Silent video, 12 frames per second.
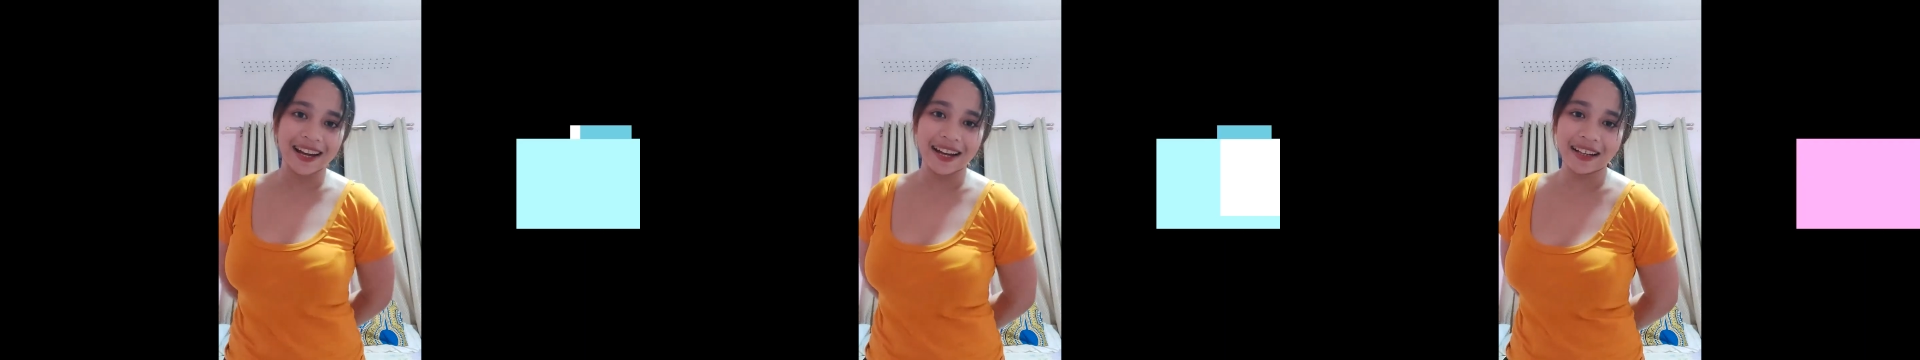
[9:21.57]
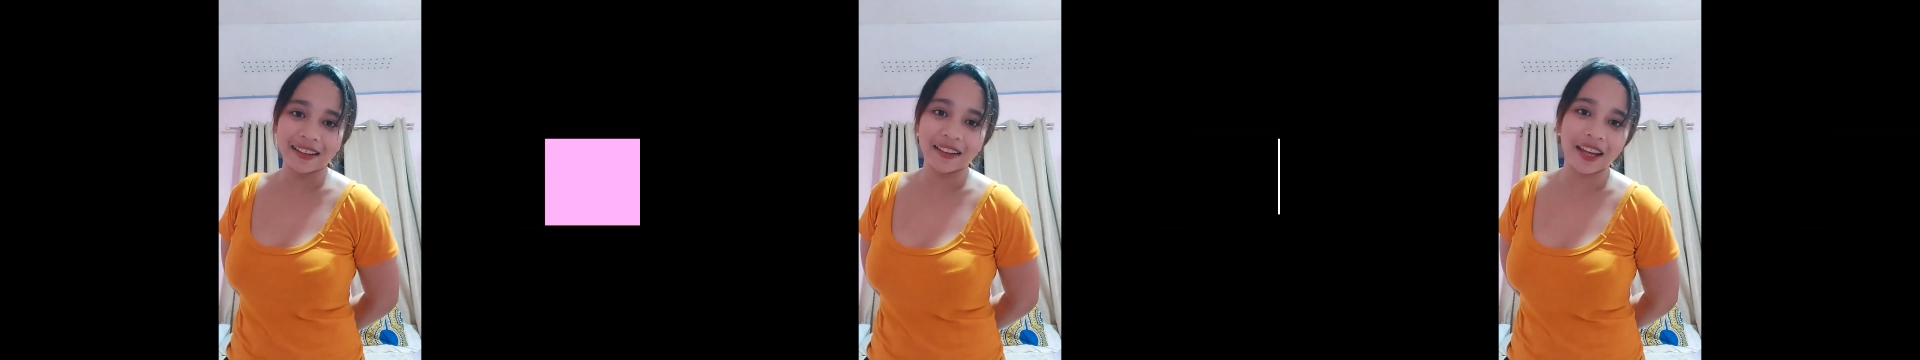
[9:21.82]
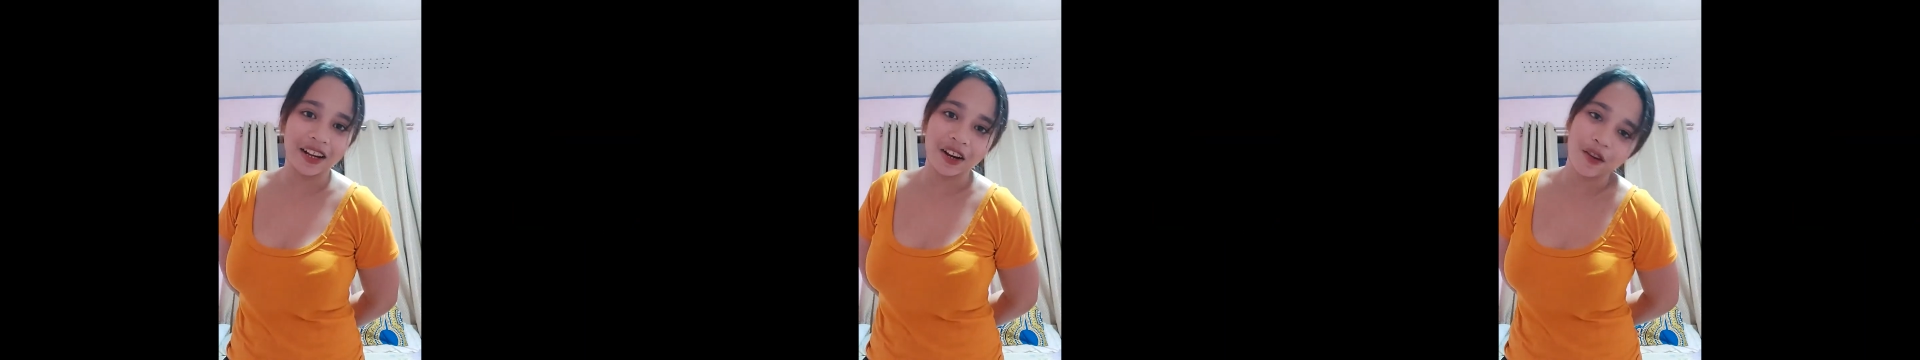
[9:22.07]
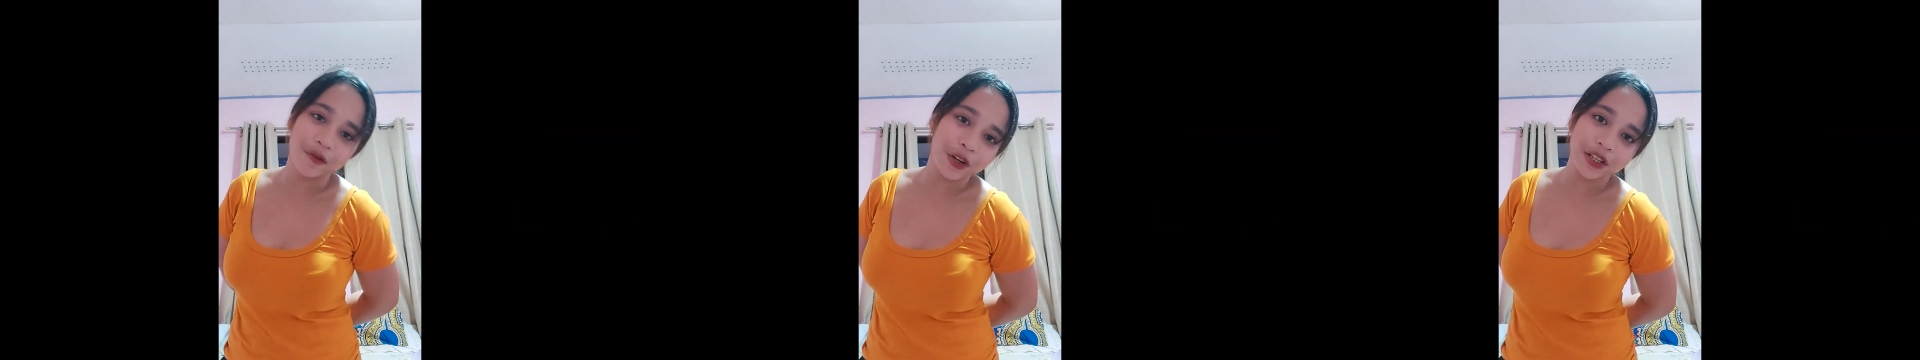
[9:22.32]
that take
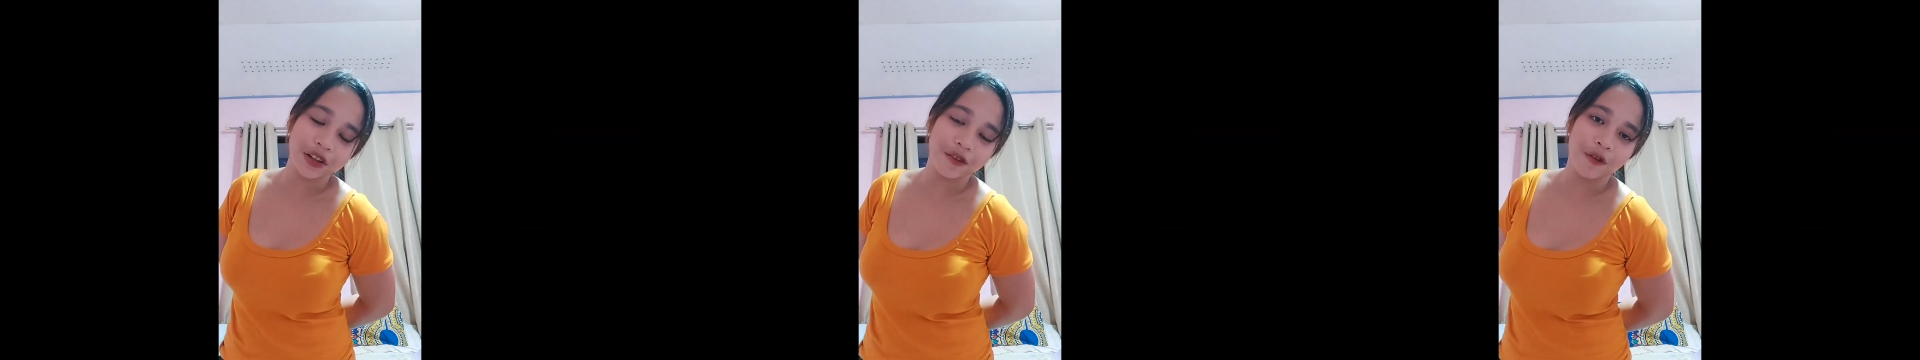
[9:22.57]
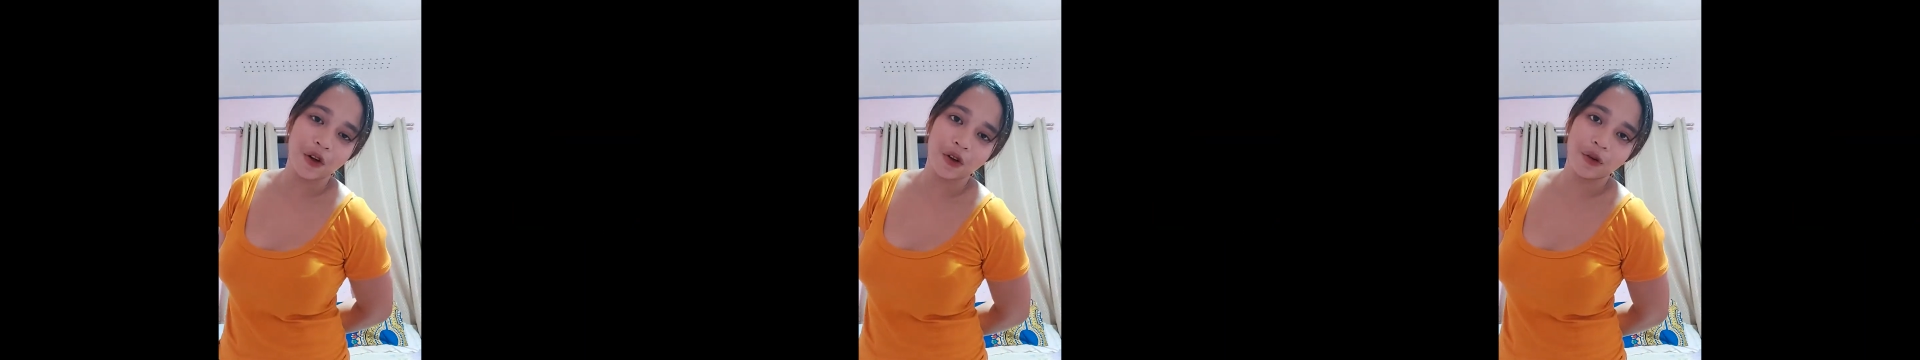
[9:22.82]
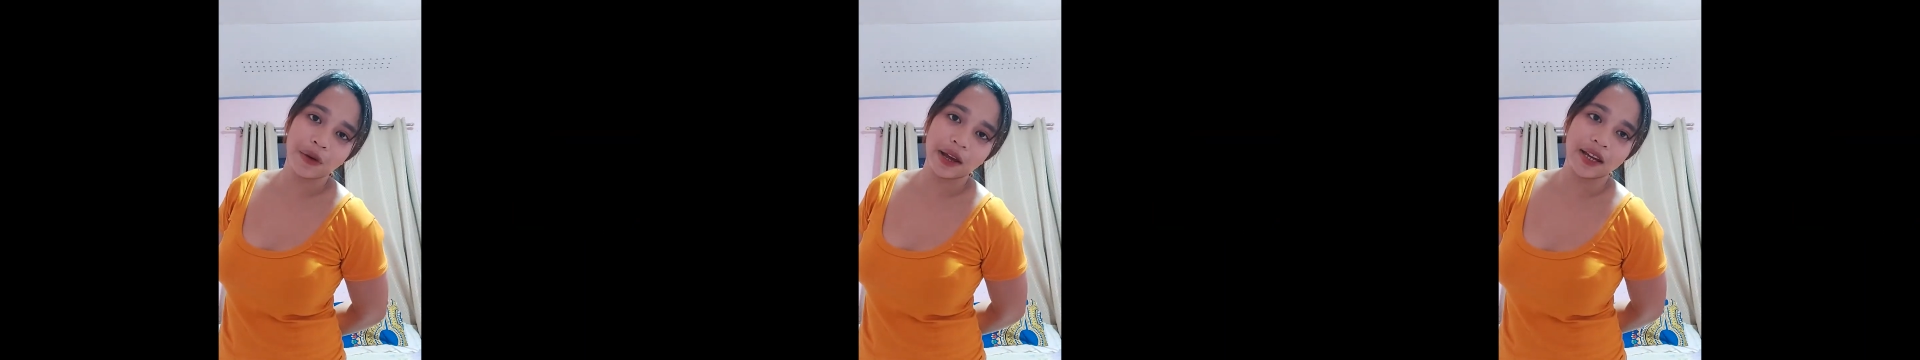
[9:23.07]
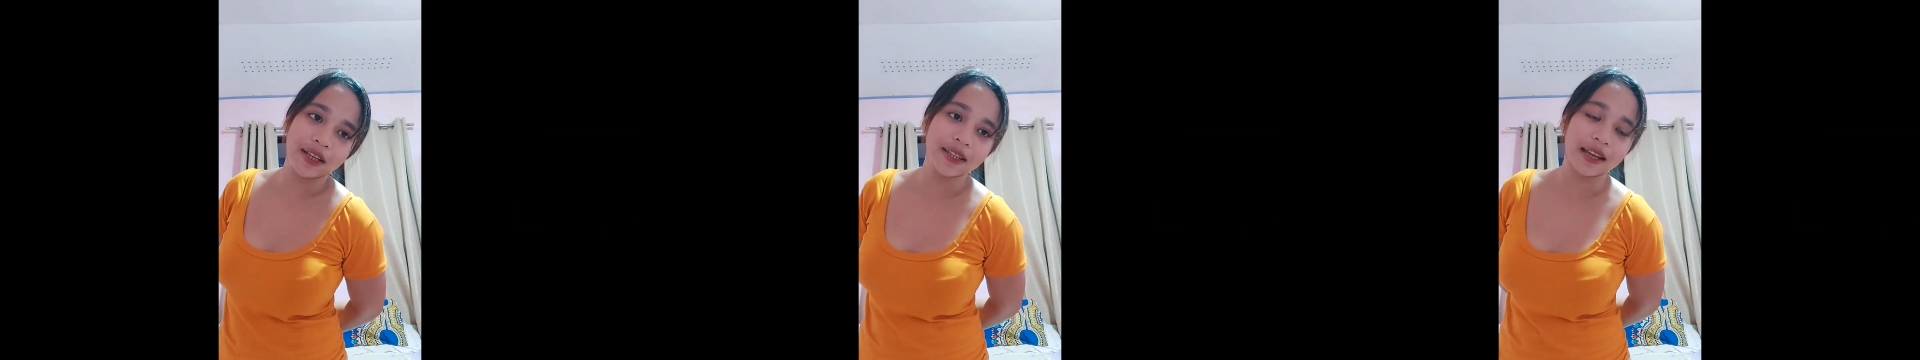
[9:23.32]
care of yourself
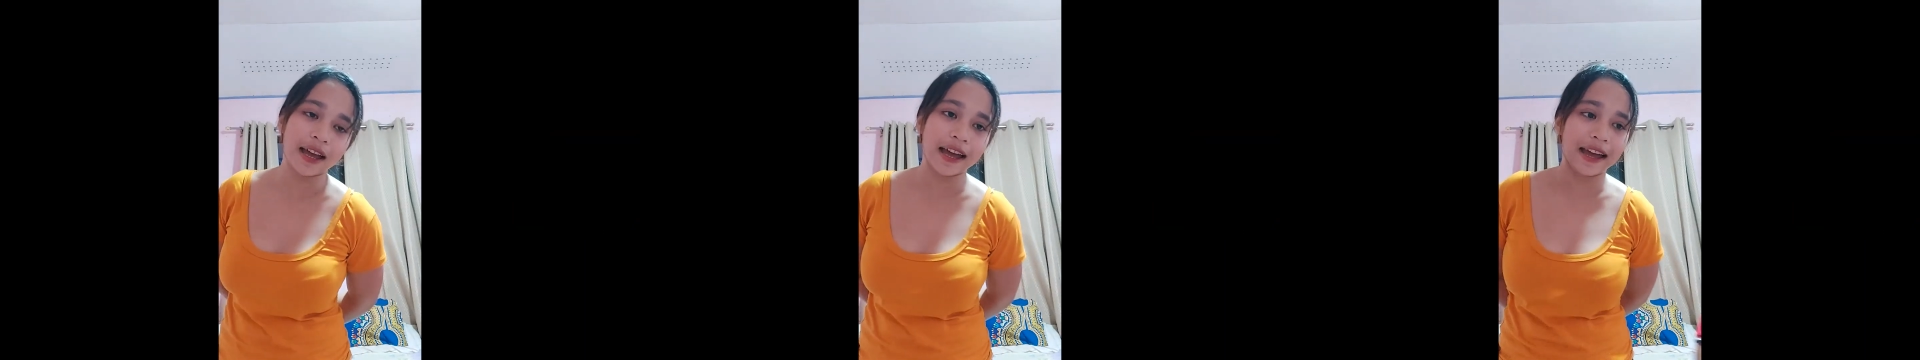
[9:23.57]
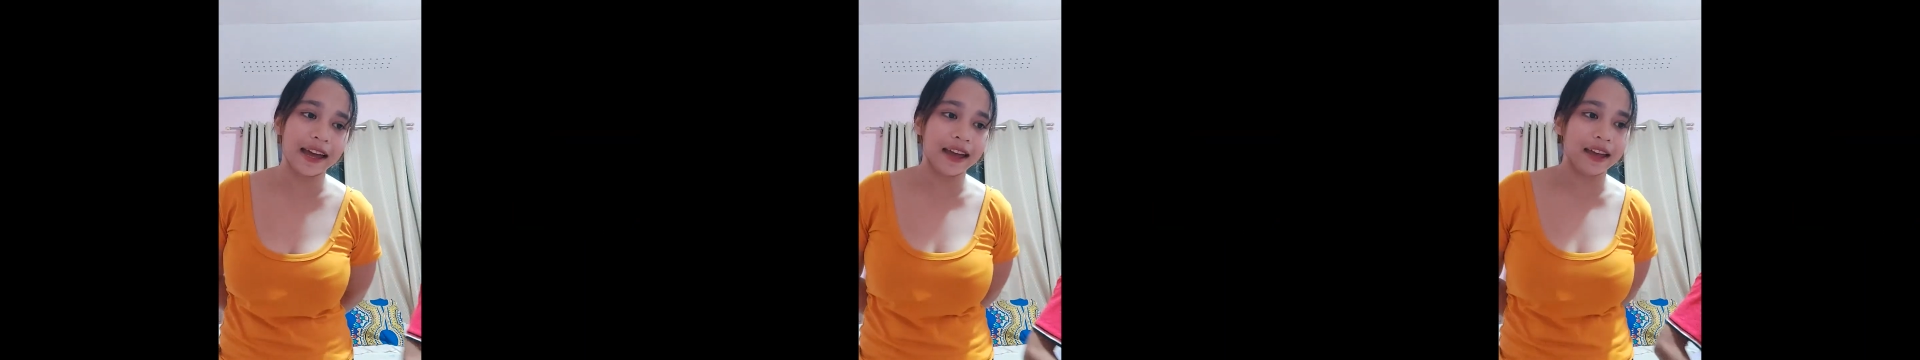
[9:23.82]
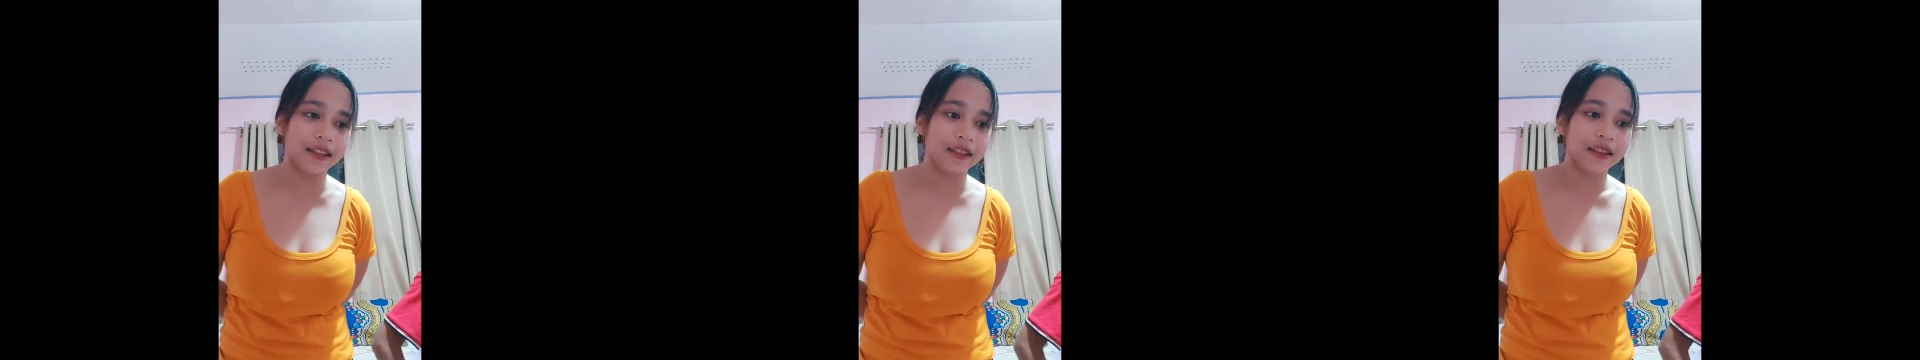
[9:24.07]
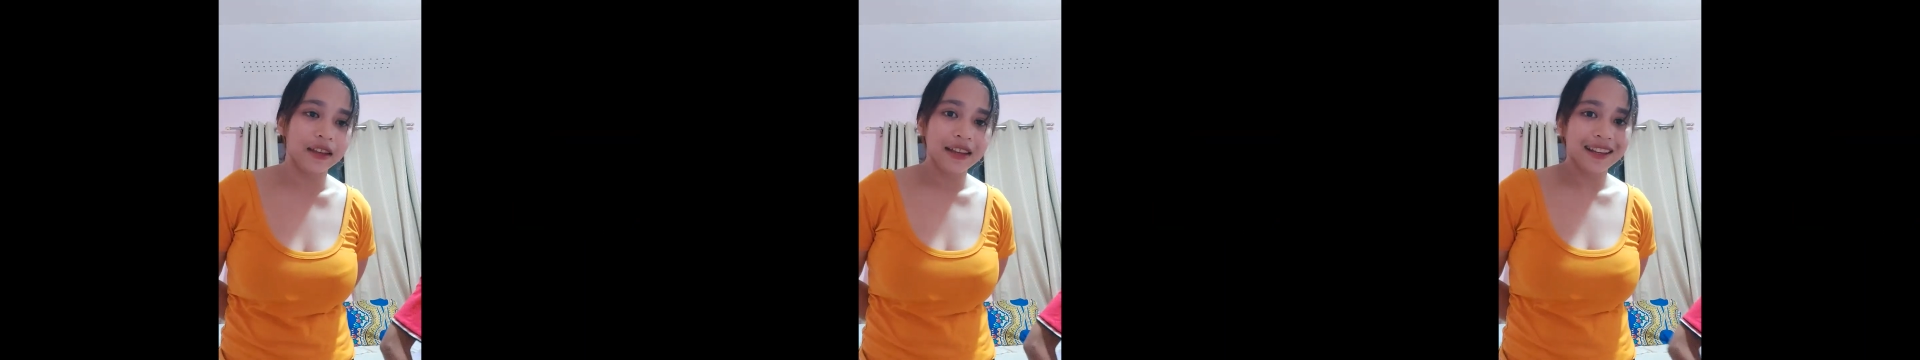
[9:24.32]
always
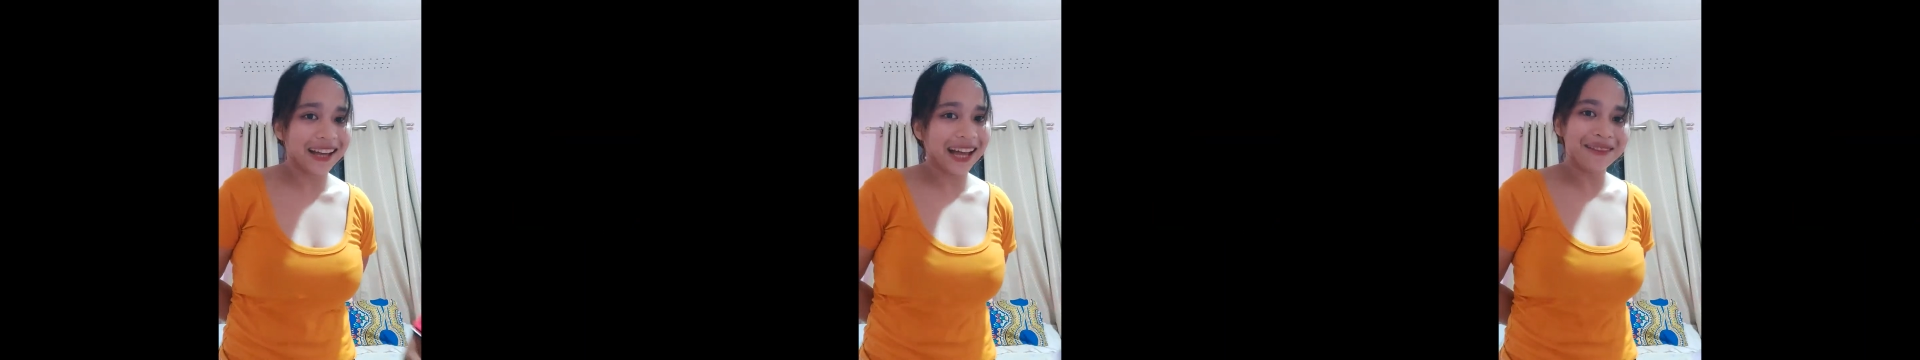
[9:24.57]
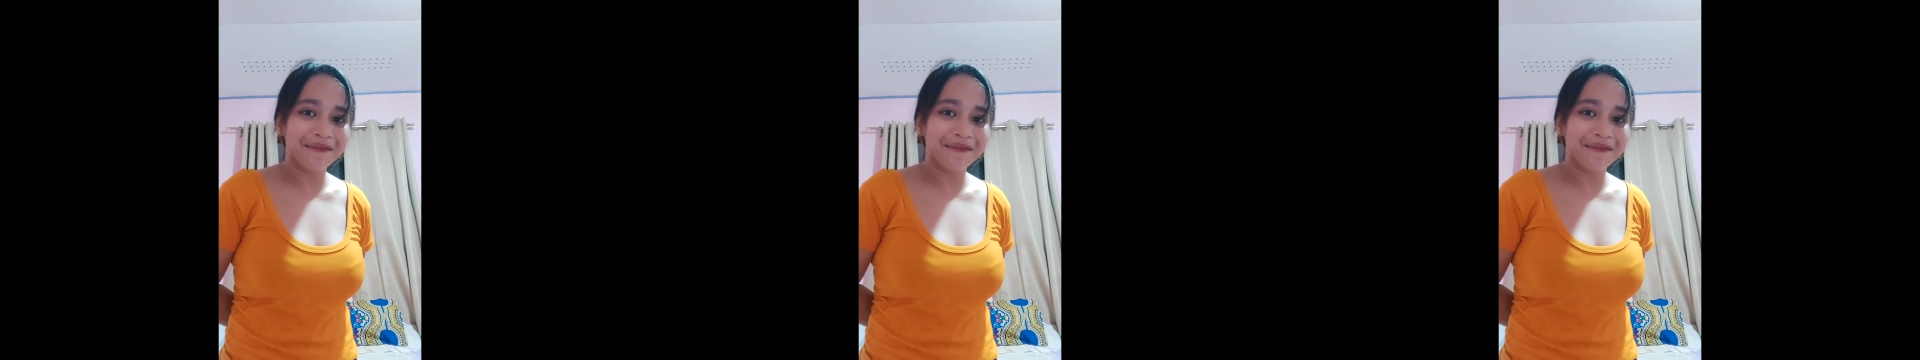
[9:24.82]
and God